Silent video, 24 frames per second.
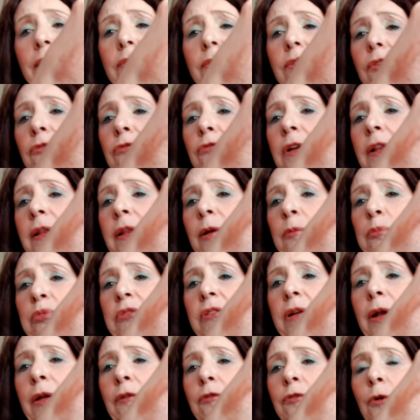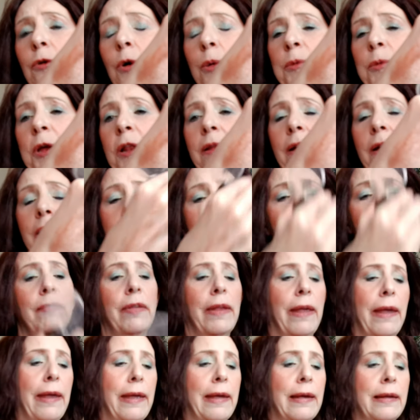it's a really pretty formula
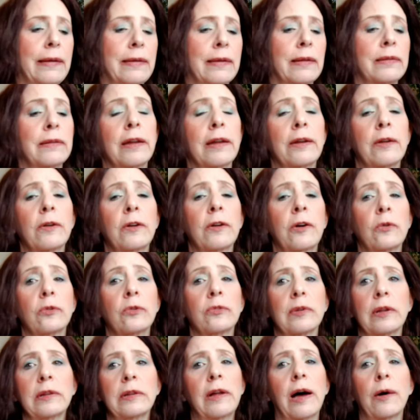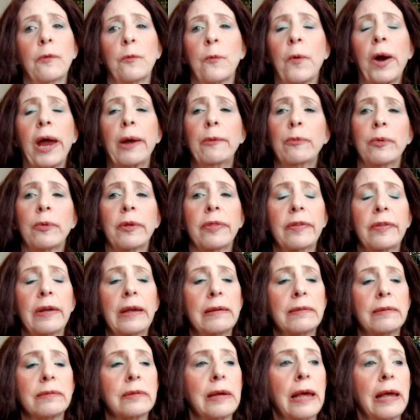and a little goes a long way with
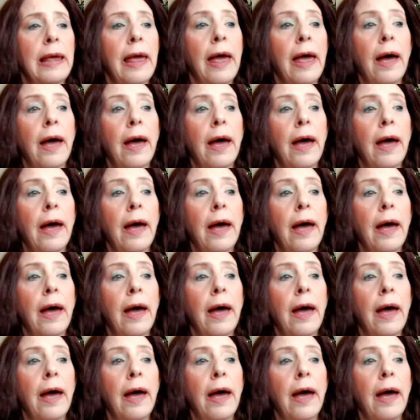these.